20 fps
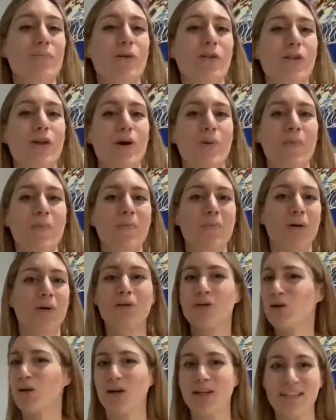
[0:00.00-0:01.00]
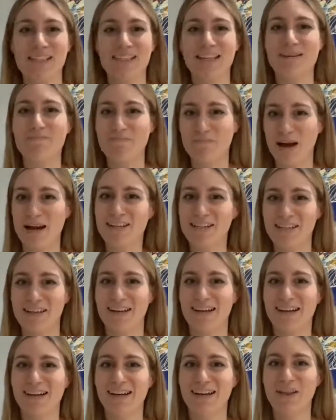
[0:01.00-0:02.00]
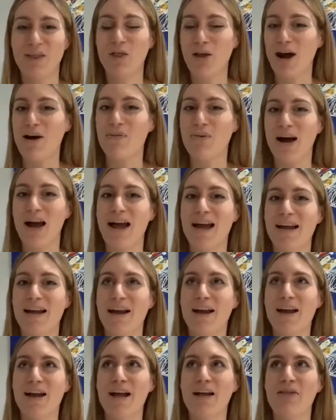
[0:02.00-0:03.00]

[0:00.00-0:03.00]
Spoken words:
with them because you're going to sleep better that way